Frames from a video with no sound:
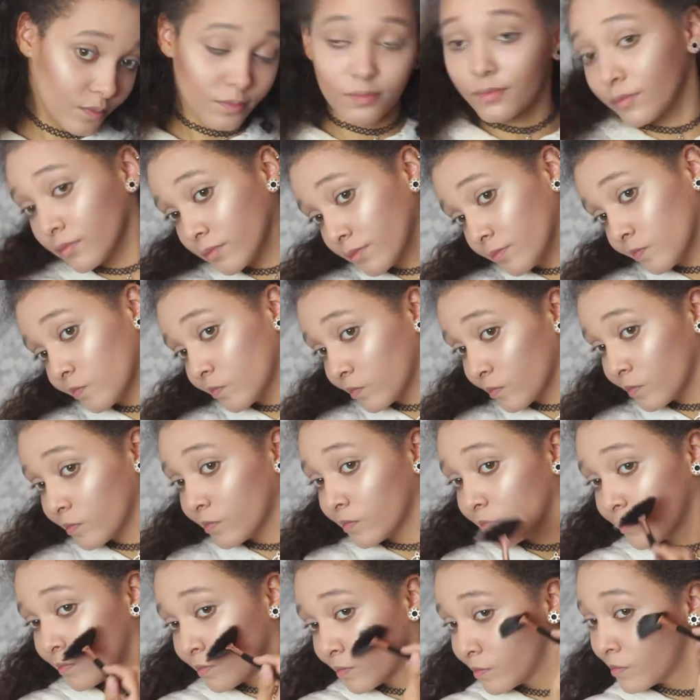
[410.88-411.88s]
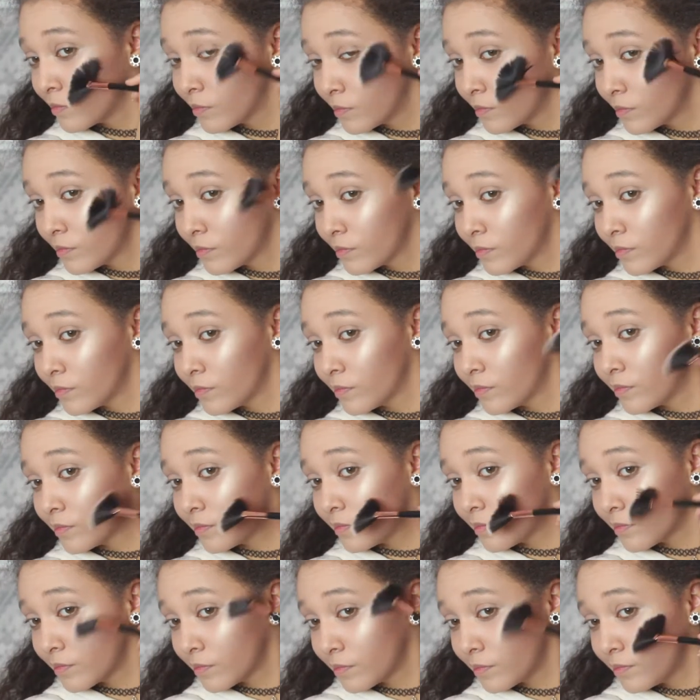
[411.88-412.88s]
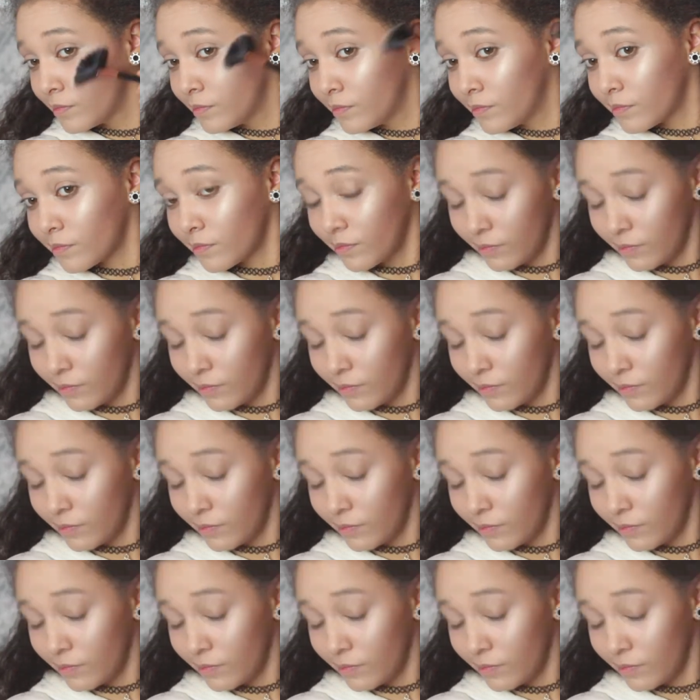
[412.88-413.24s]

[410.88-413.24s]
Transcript: Nobody speaks.